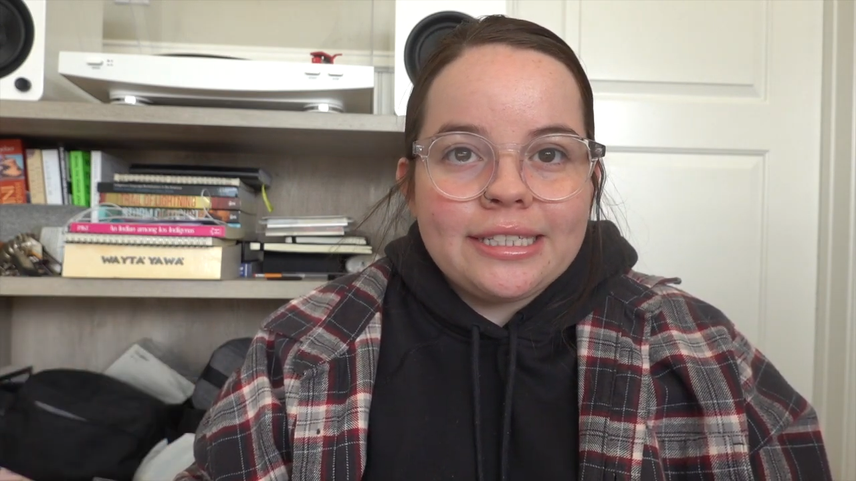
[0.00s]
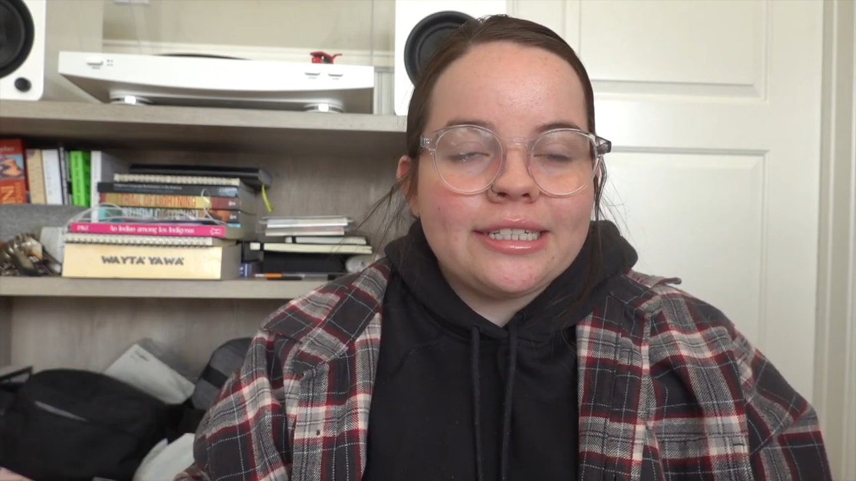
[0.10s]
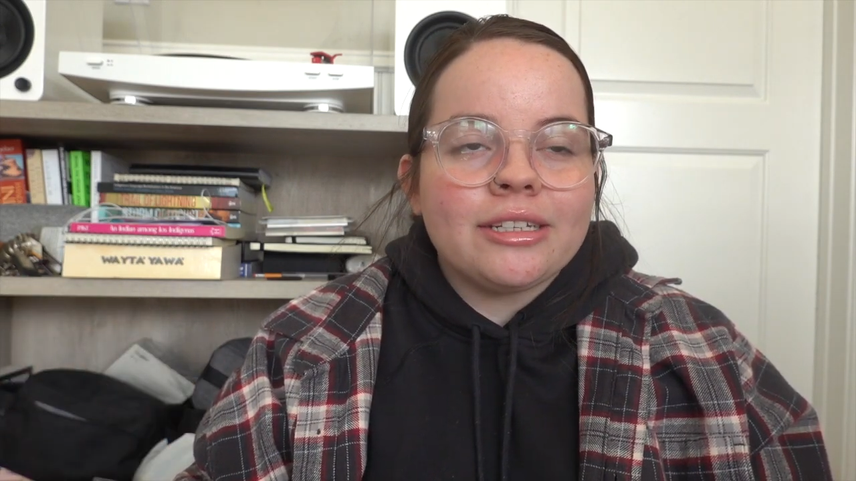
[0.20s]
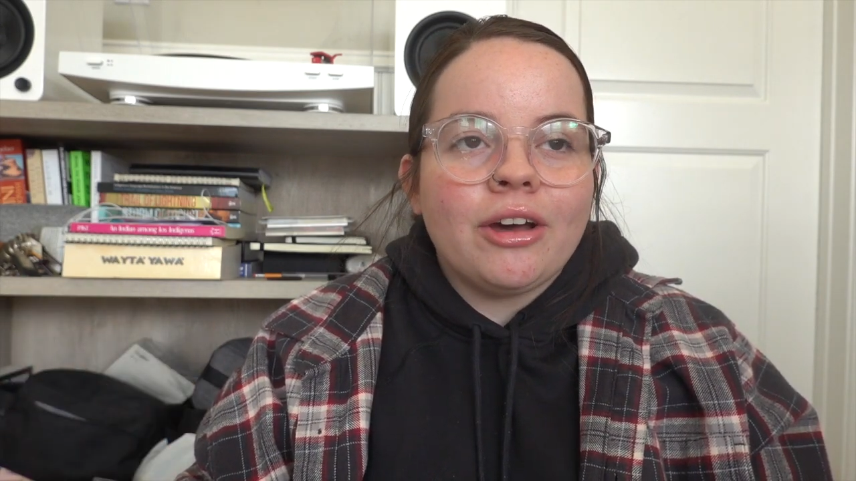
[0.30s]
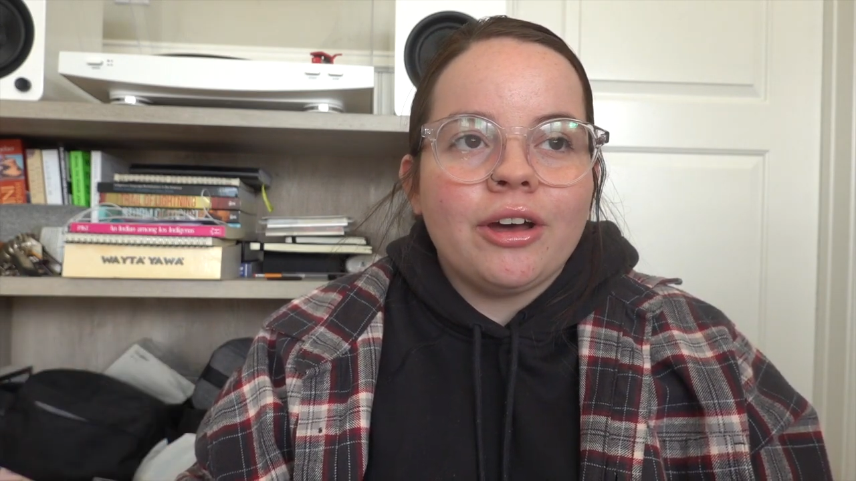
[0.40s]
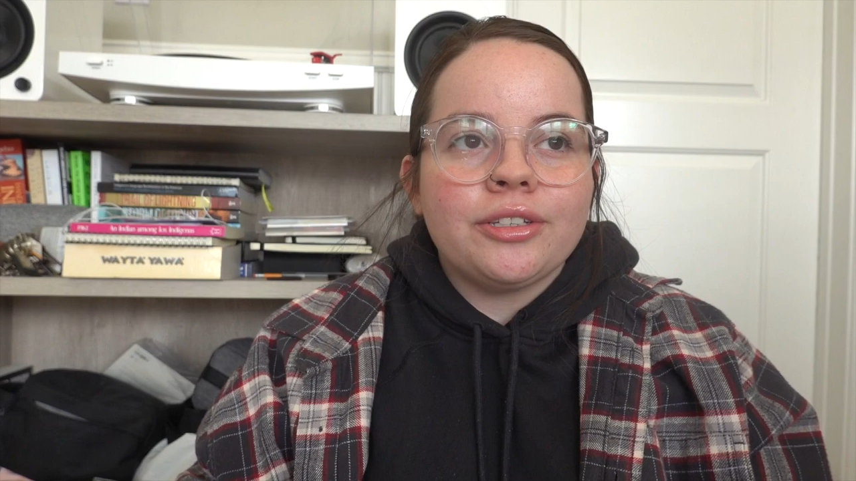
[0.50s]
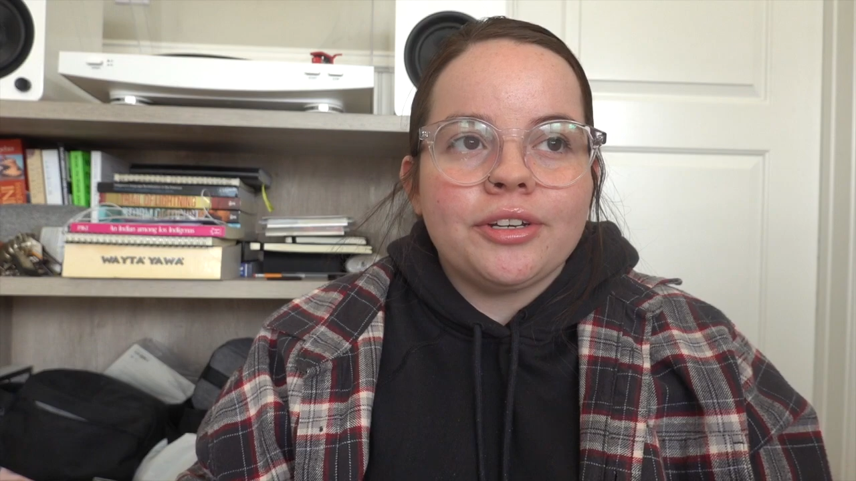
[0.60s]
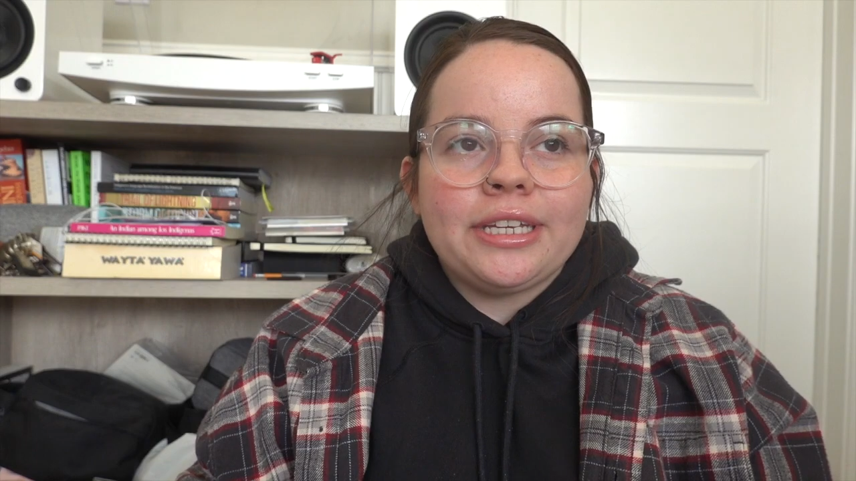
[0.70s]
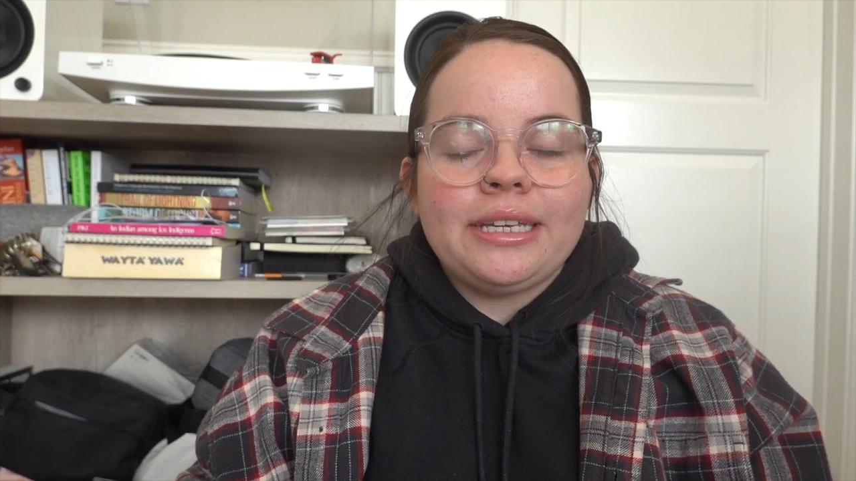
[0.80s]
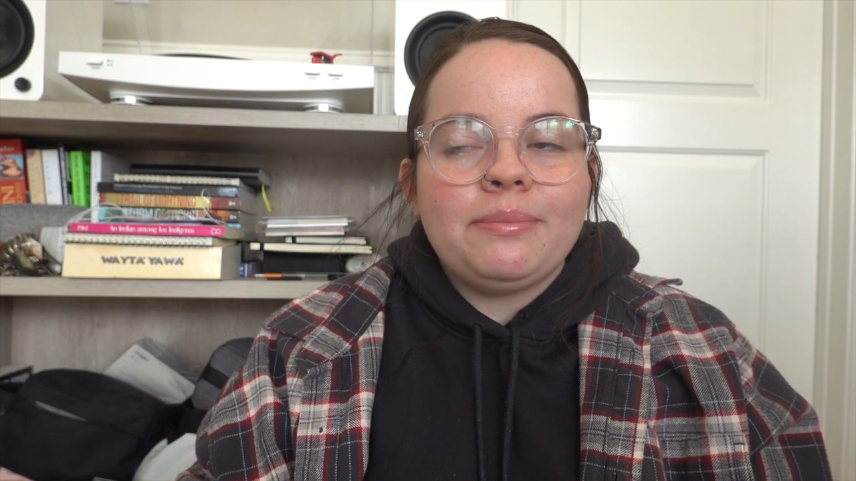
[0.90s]
Discogs
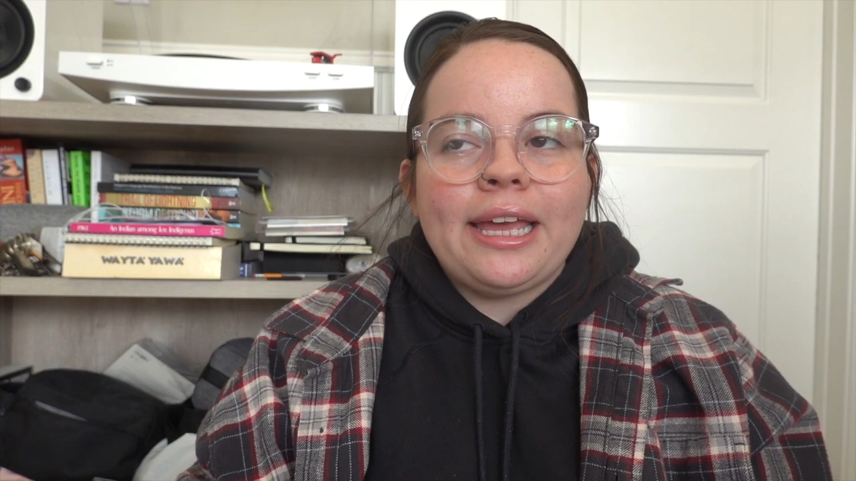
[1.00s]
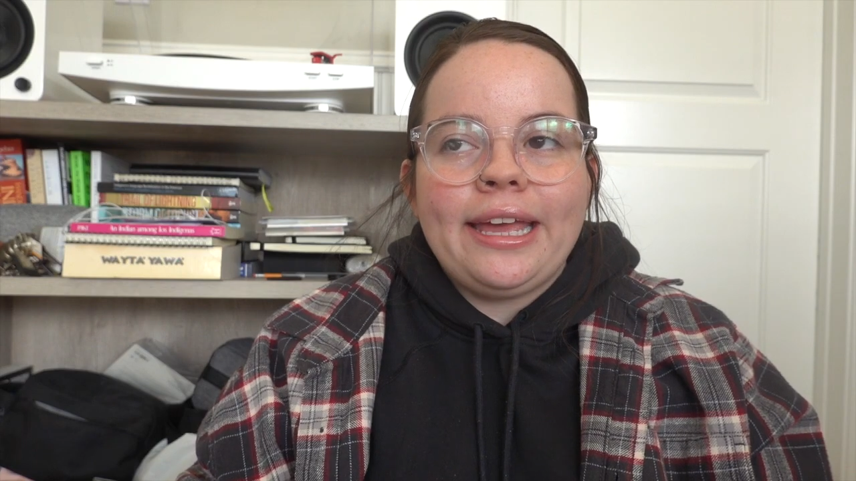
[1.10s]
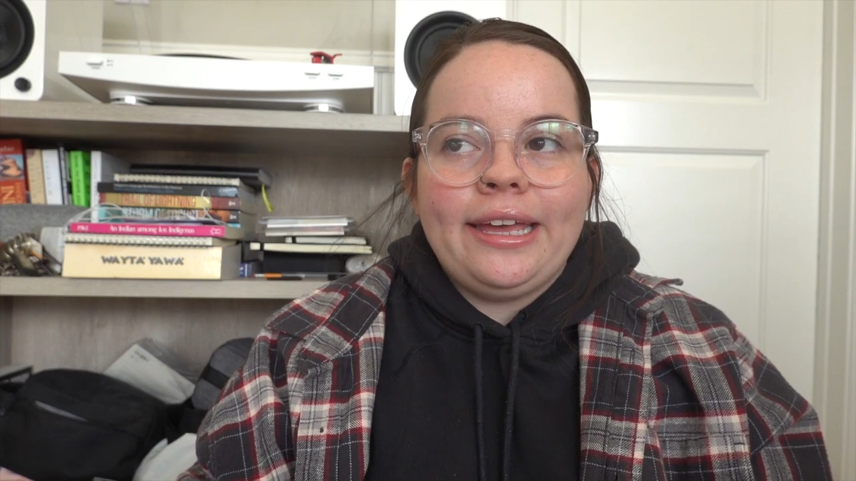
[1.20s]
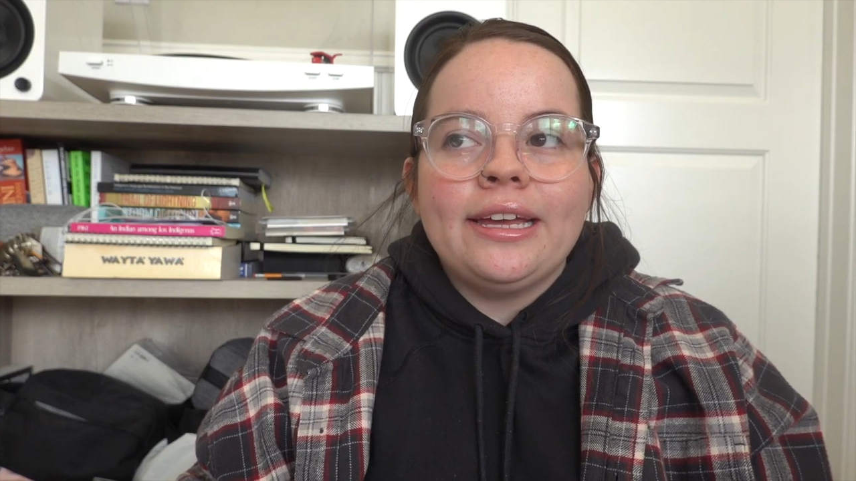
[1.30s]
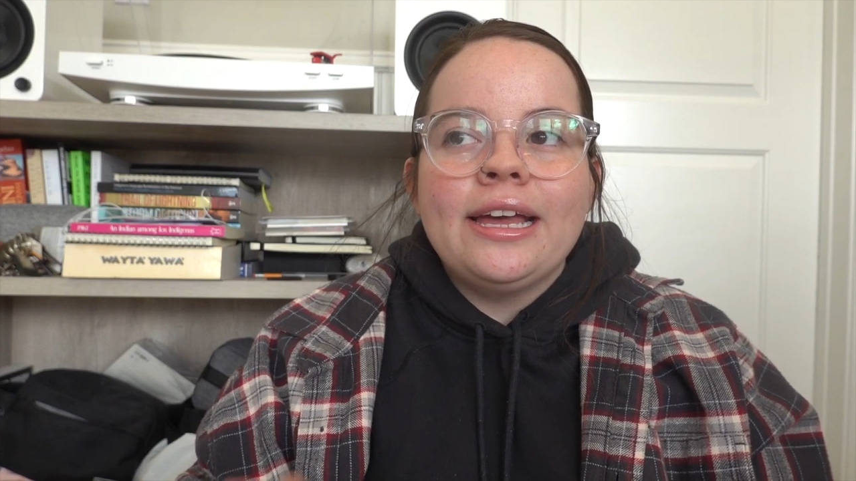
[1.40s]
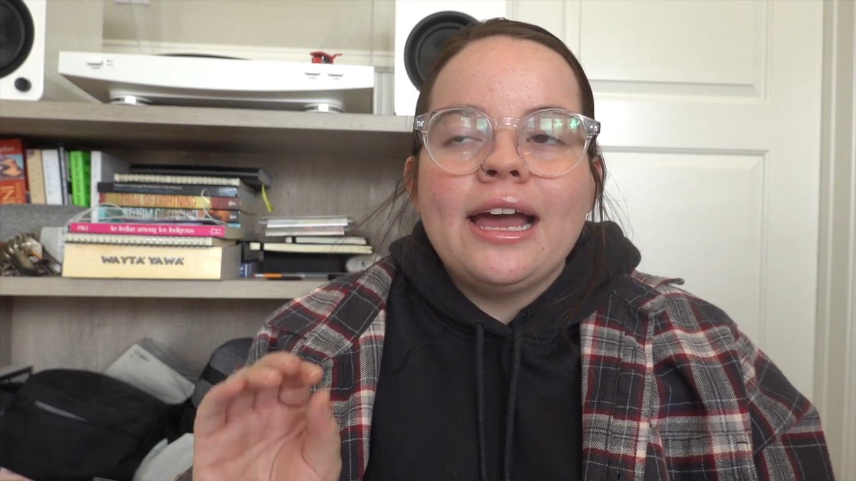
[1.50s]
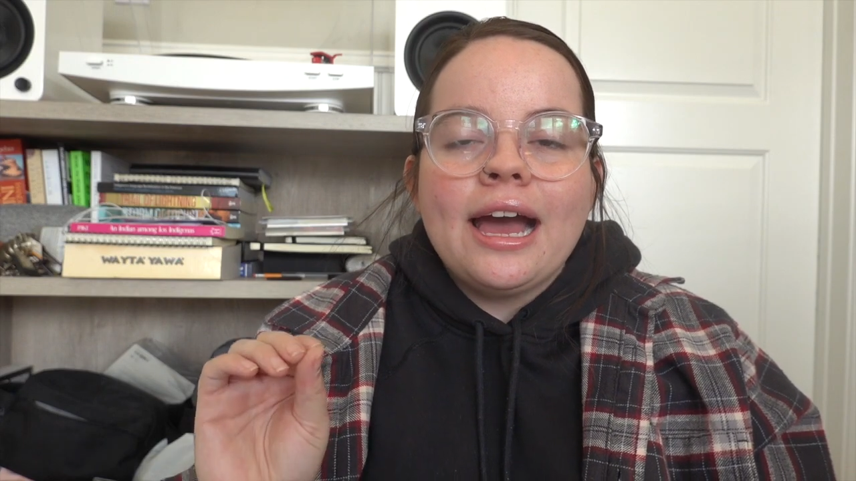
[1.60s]
or eBay,